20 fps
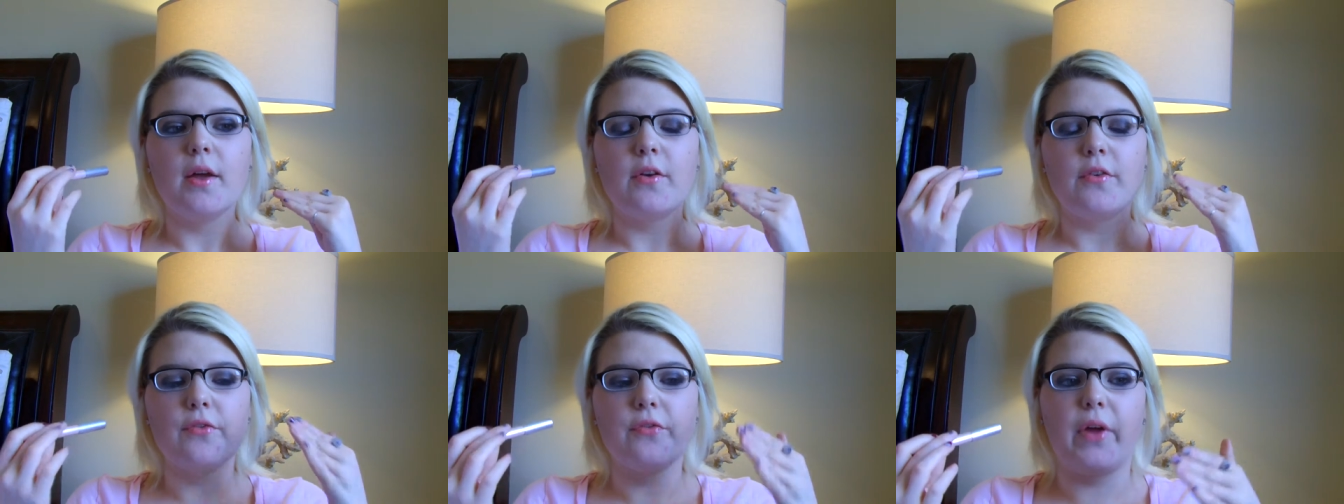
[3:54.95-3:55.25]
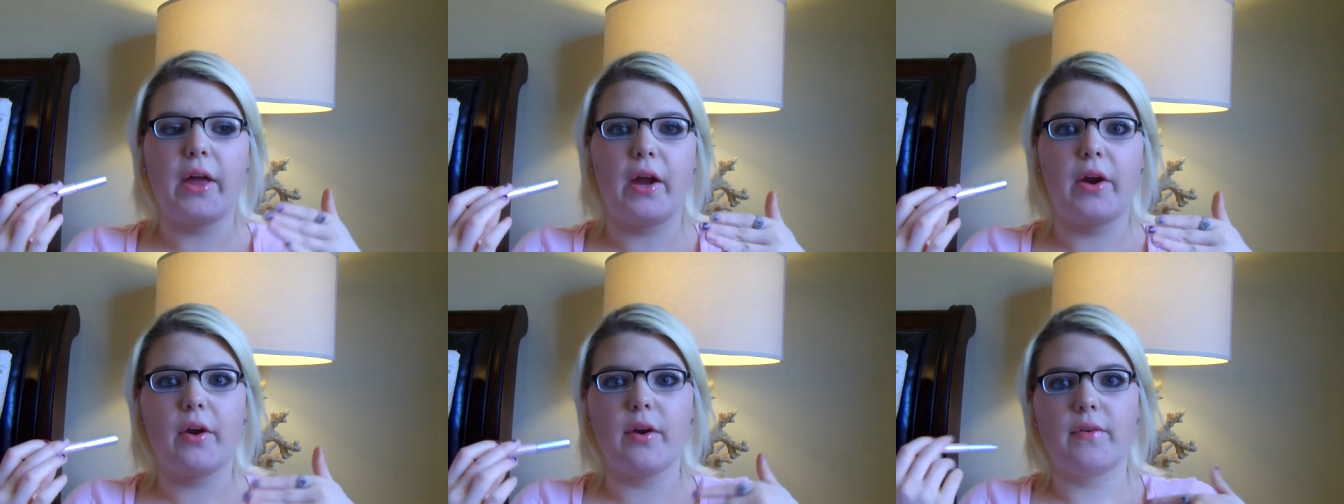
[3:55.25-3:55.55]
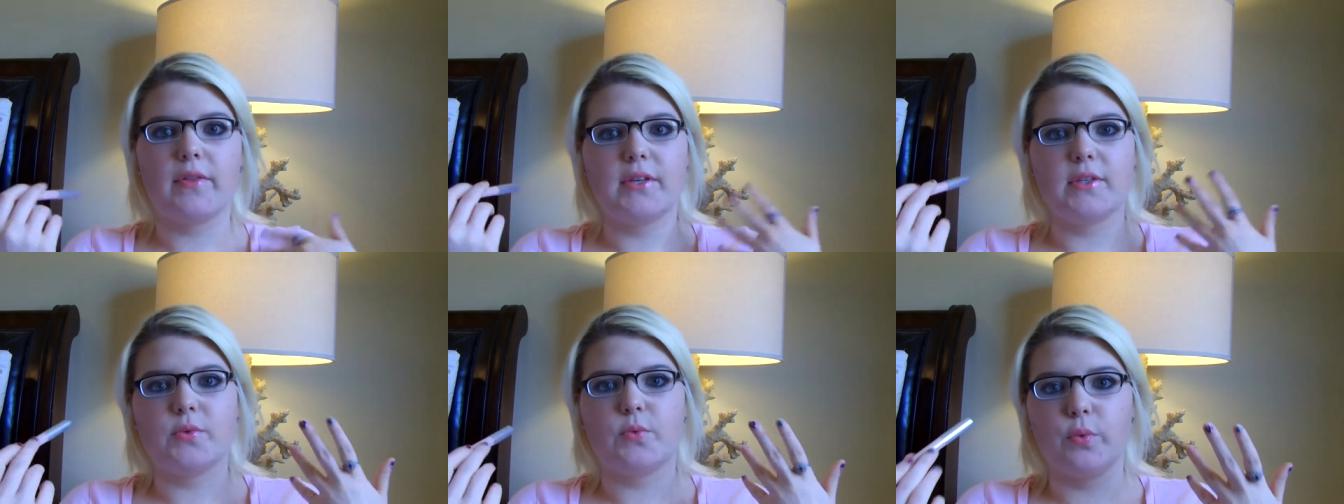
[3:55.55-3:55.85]

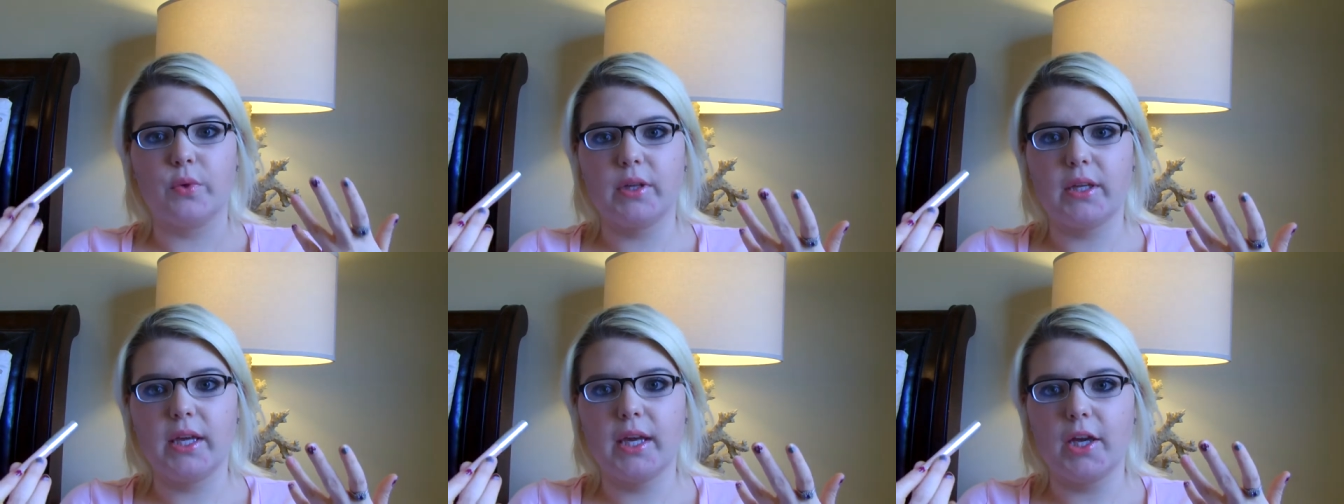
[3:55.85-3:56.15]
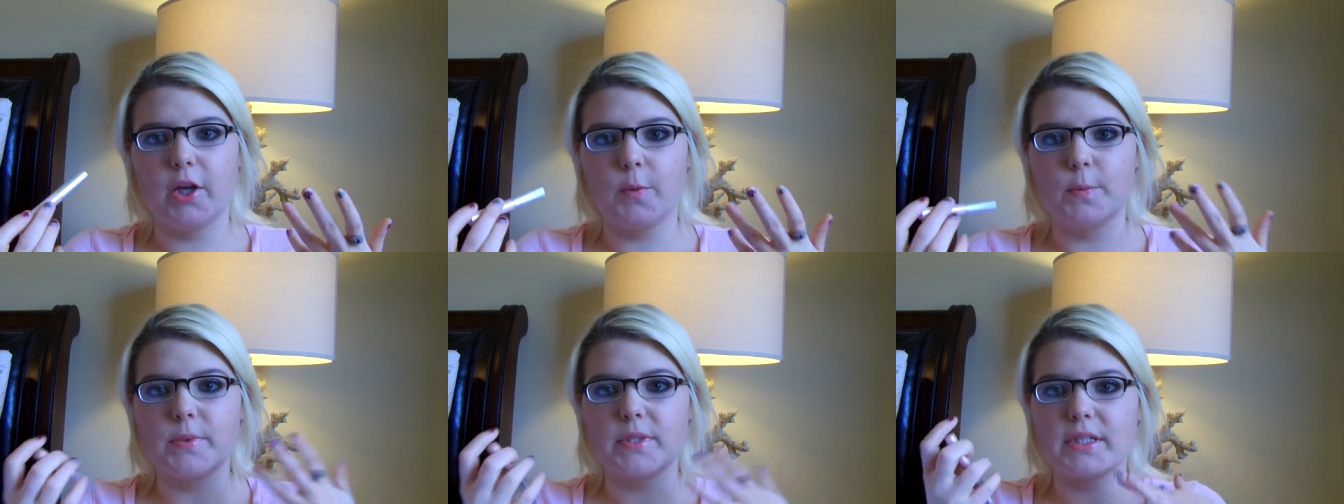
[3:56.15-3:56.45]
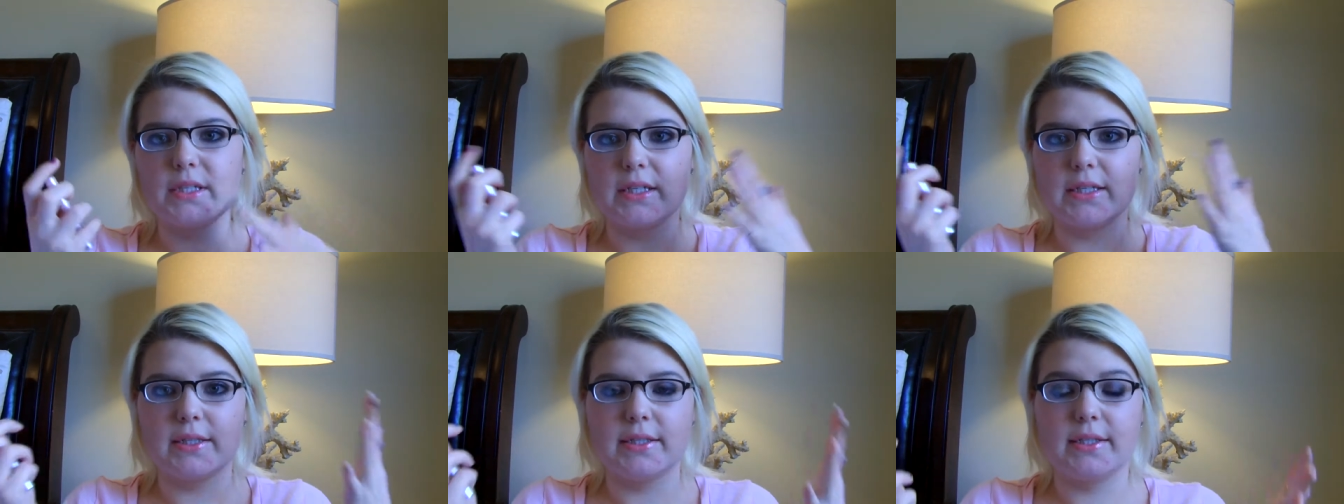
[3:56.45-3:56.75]
fair, this really helps
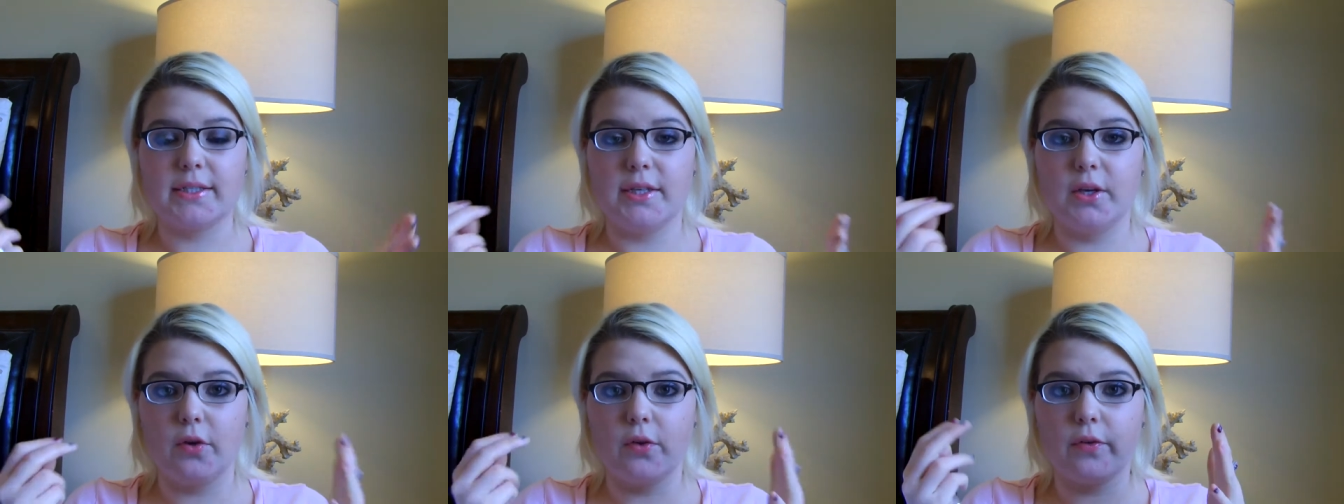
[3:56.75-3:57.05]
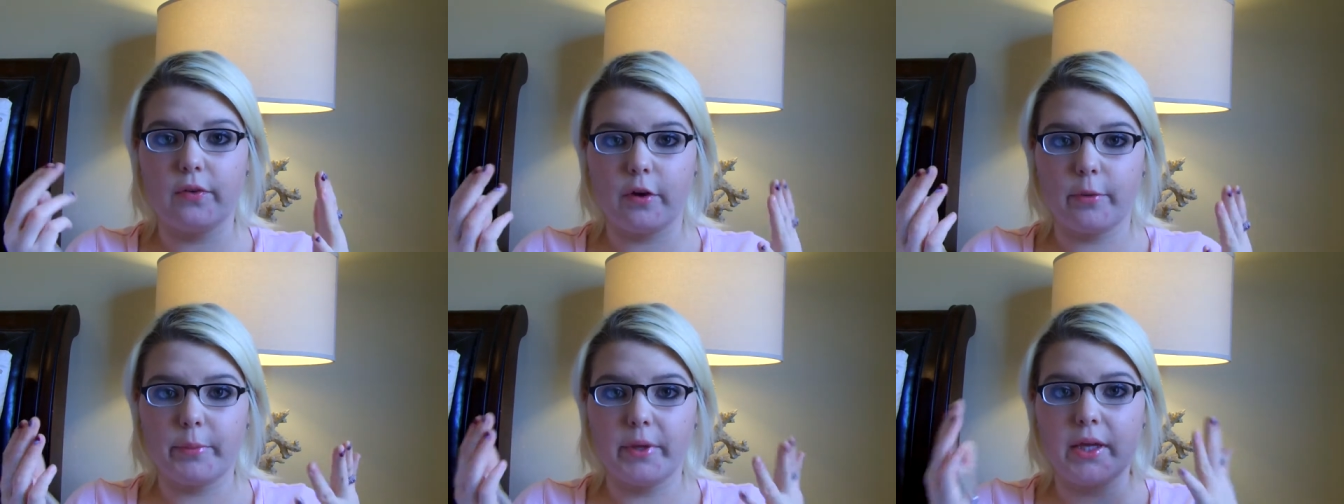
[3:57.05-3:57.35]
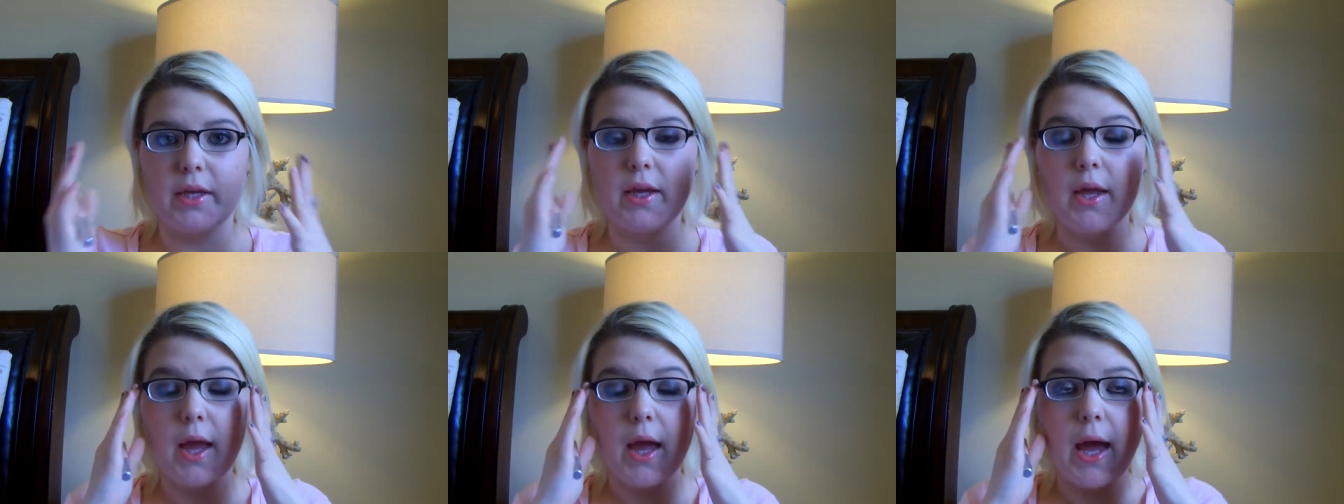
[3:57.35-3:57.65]
conceal for
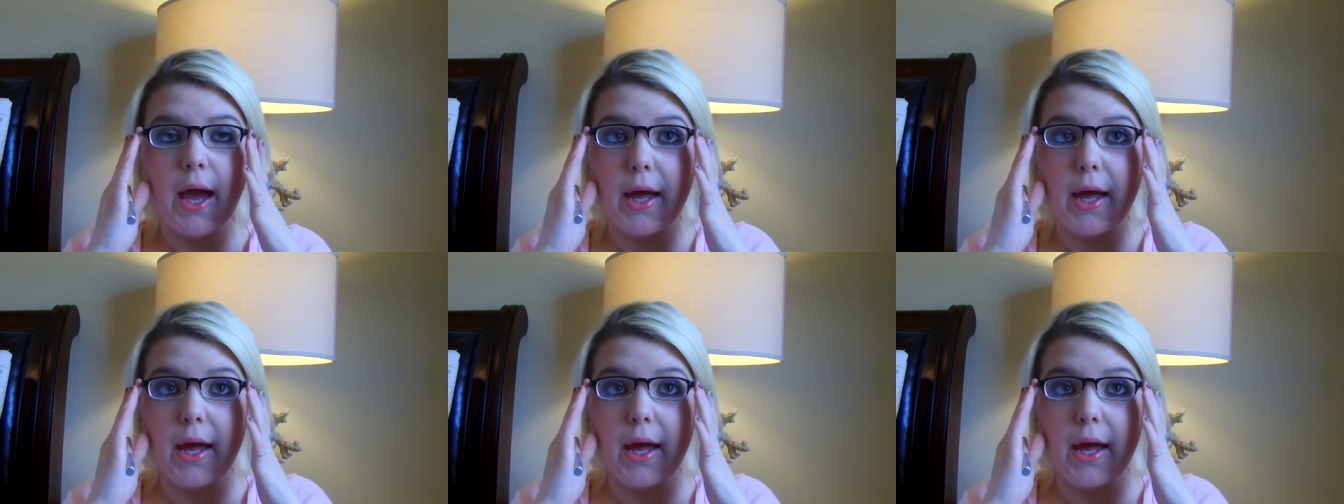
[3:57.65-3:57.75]
me.